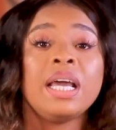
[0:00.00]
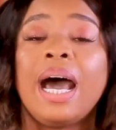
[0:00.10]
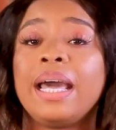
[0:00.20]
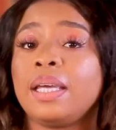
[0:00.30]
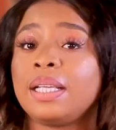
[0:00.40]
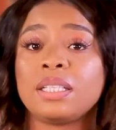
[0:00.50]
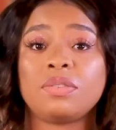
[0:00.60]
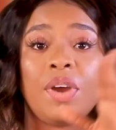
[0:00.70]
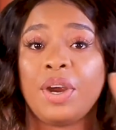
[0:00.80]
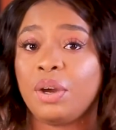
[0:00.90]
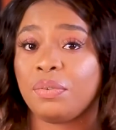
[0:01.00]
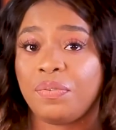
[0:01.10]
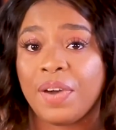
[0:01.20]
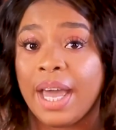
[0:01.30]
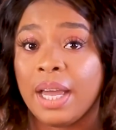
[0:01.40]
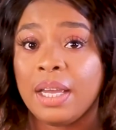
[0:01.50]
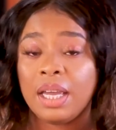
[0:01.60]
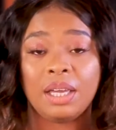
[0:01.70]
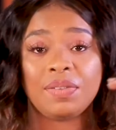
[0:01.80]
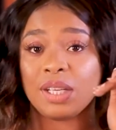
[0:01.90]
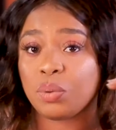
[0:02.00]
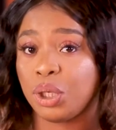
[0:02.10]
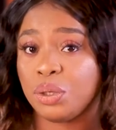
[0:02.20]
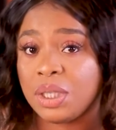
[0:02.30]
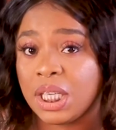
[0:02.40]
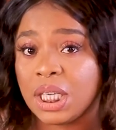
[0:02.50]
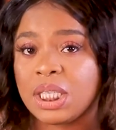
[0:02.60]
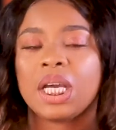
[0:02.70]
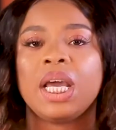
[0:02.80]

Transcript: I think that's very unfair if that's what you did.